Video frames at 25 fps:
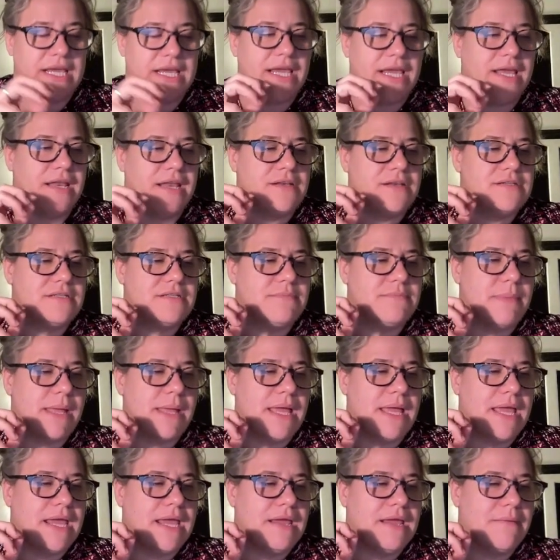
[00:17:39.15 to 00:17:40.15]
and
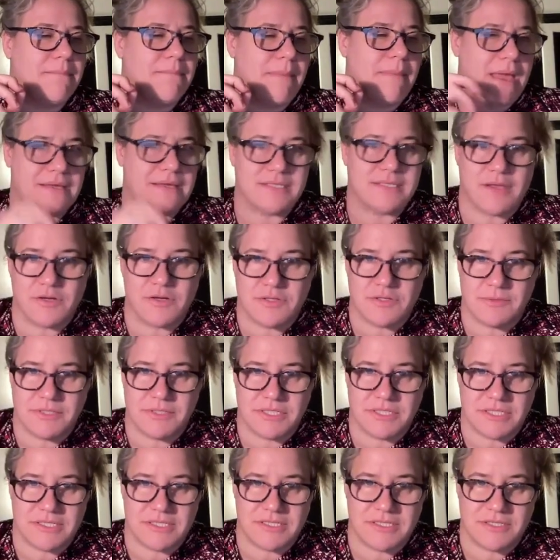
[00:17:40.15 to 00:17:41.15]
my max
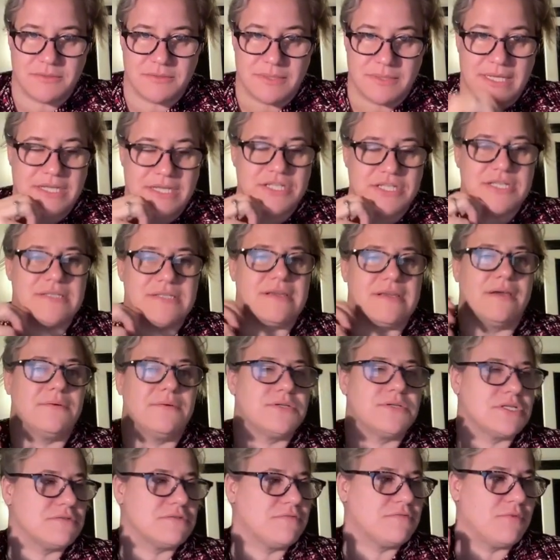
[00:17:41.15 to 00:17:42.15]
contributions to an HSA,
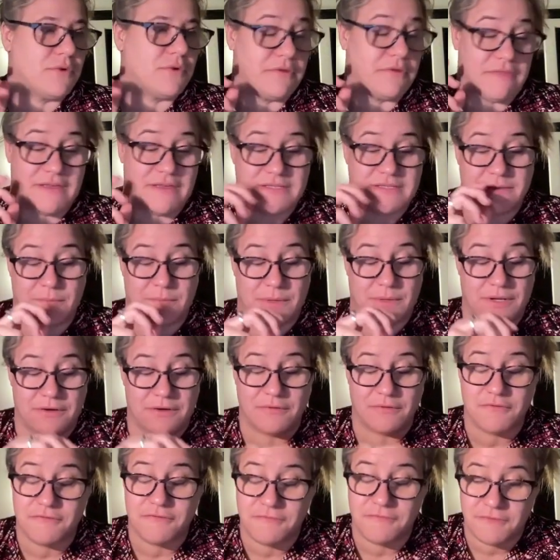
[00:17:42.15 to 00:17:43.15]
which is
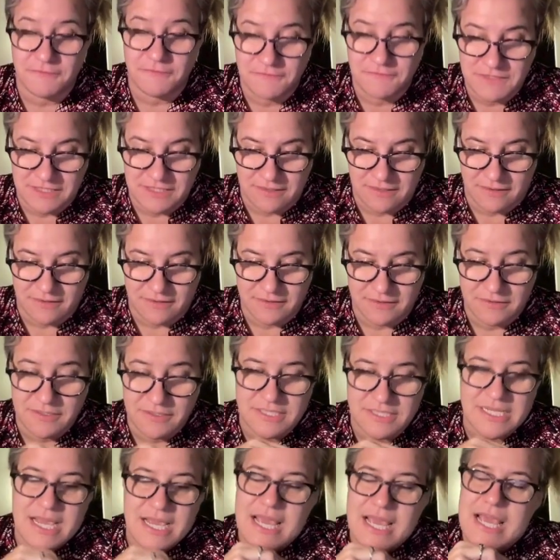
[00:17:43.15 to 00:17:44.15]

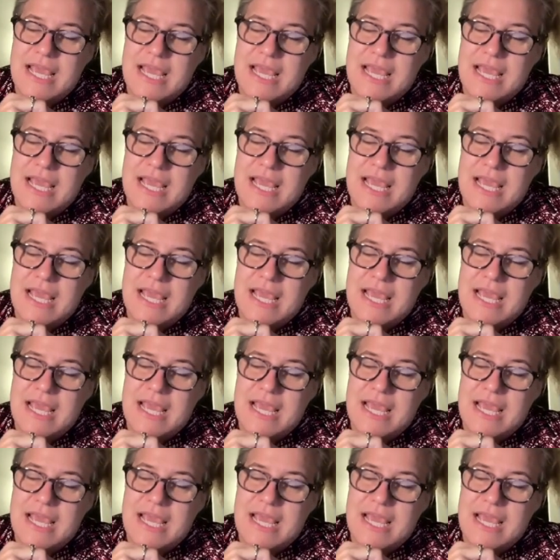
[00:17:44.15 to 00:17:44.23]
$4,150,